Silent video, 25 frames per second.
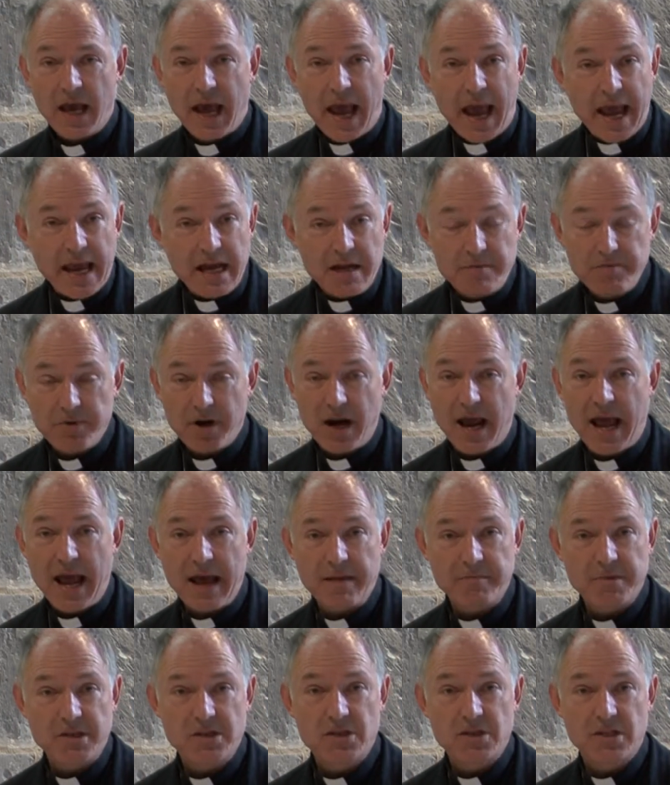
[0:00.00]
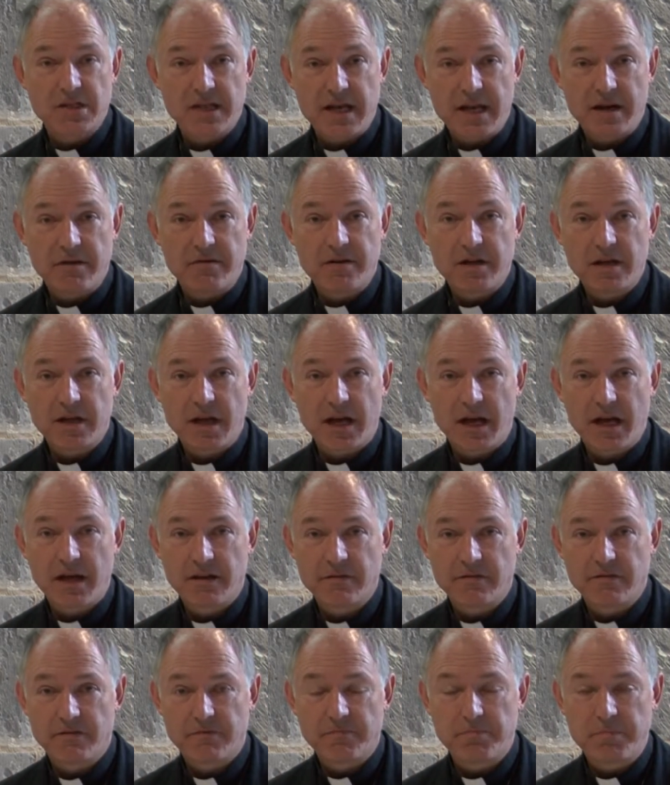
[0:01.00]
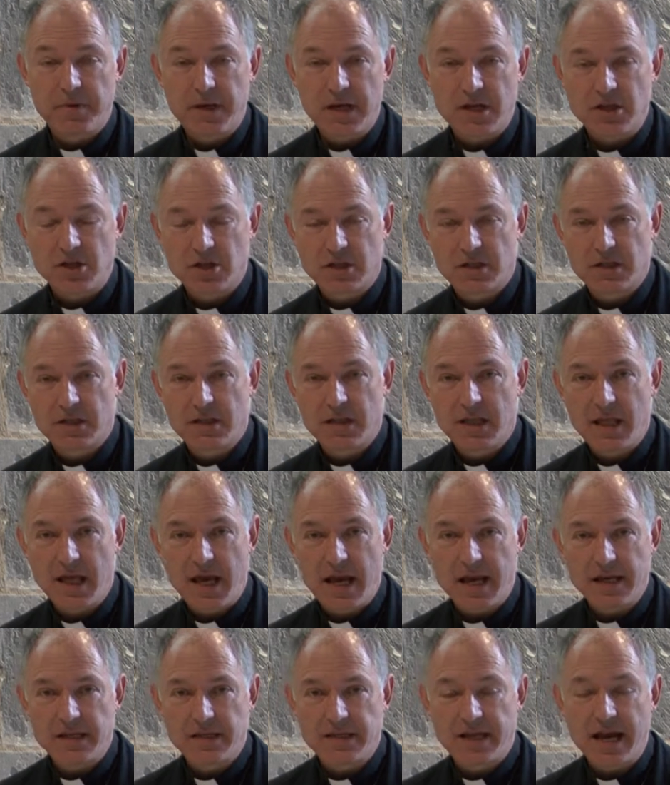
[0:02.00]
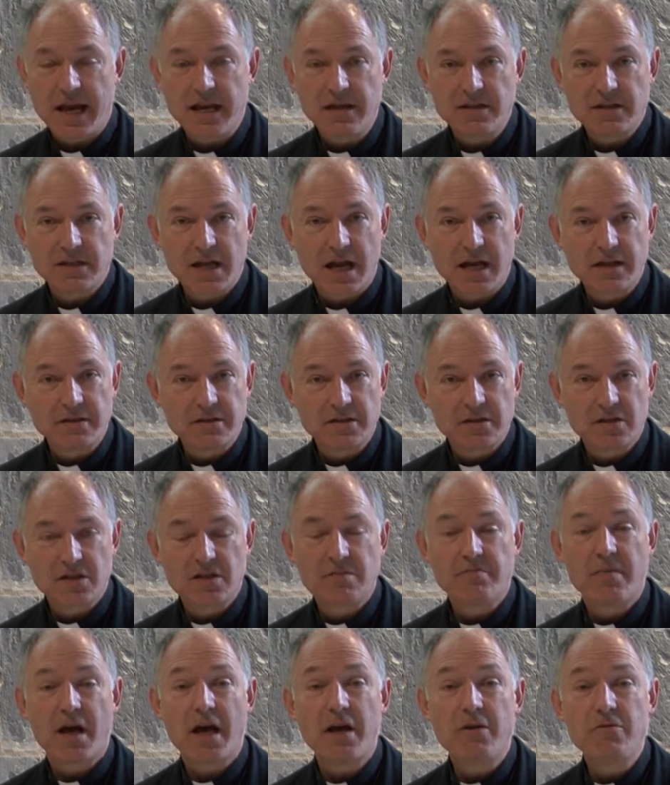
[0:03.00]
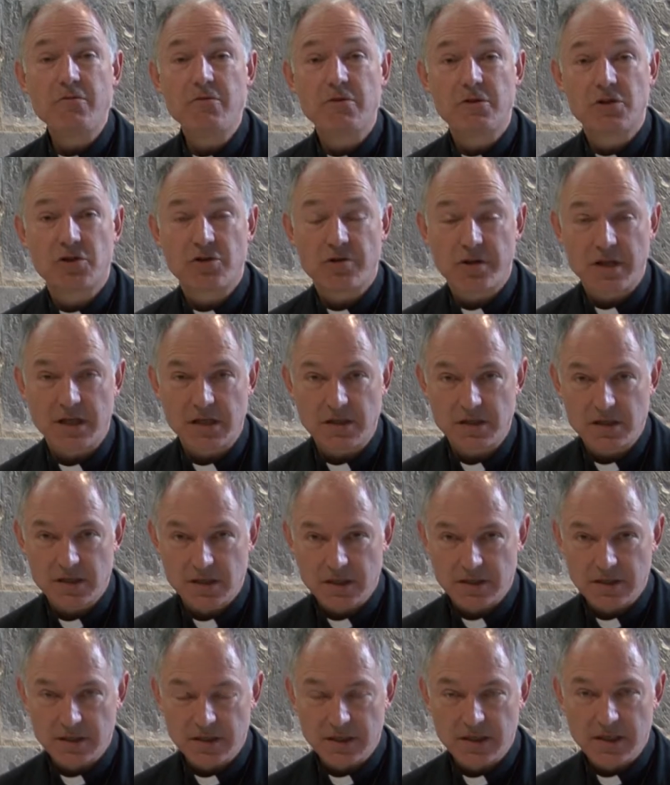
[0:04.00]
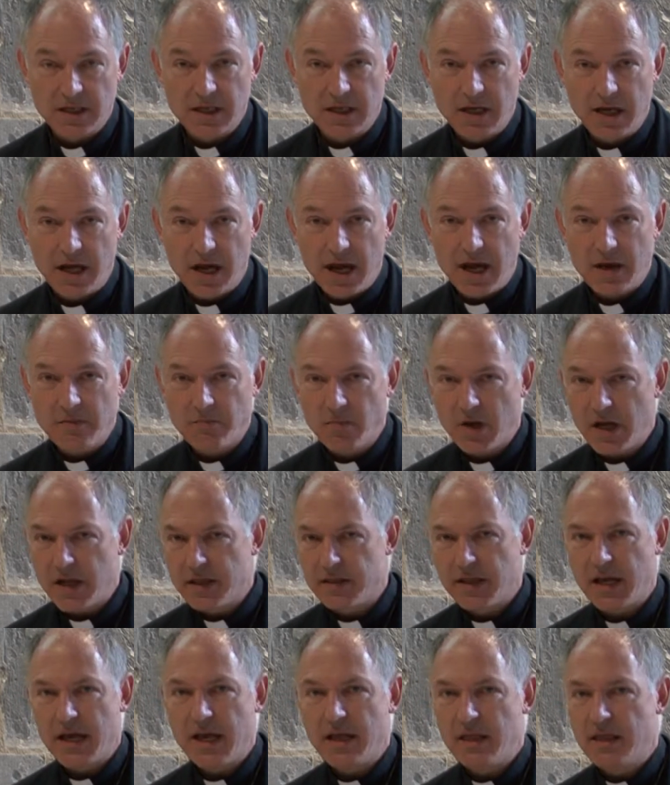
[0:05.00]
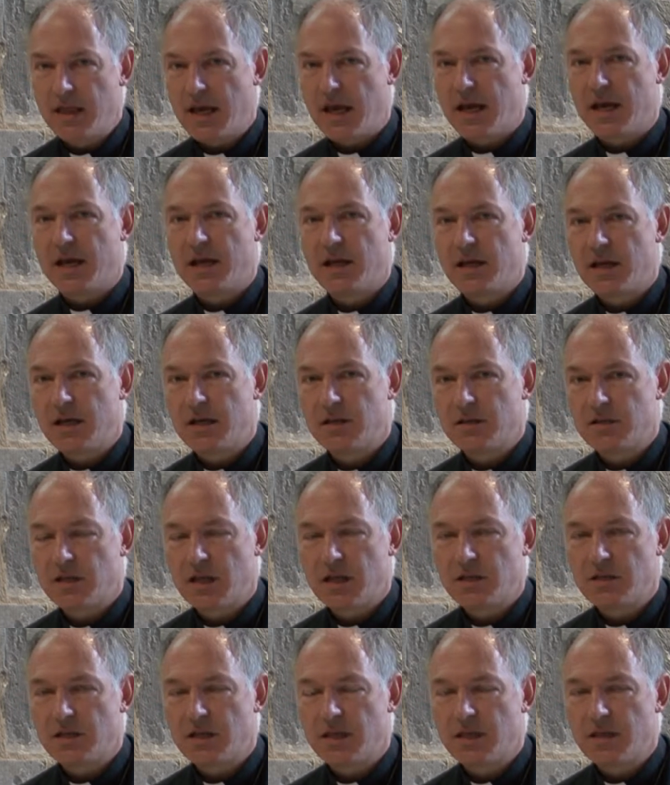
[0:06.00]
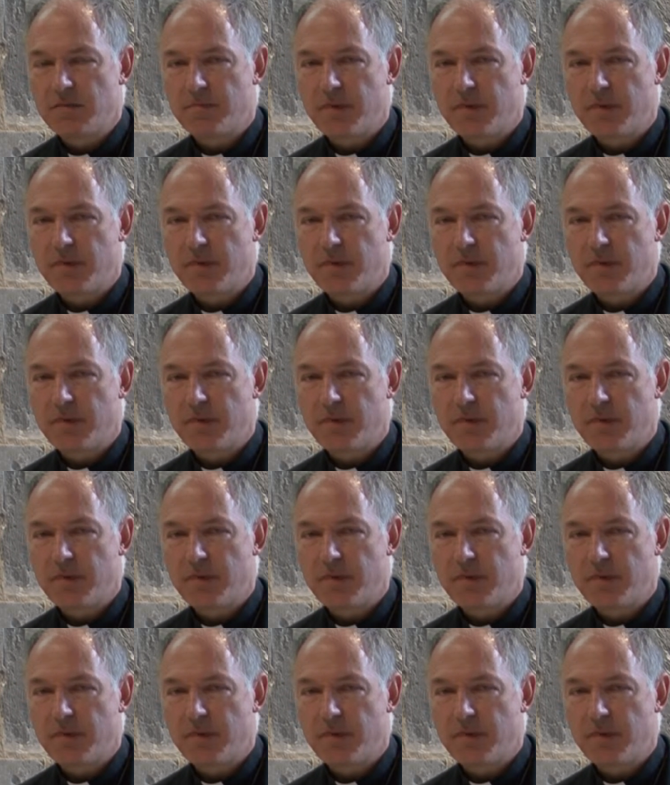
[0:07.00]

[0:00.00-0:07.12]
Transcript: Abraham and Sarah have pitched their tent under some oak trees, and while they're there, it says in the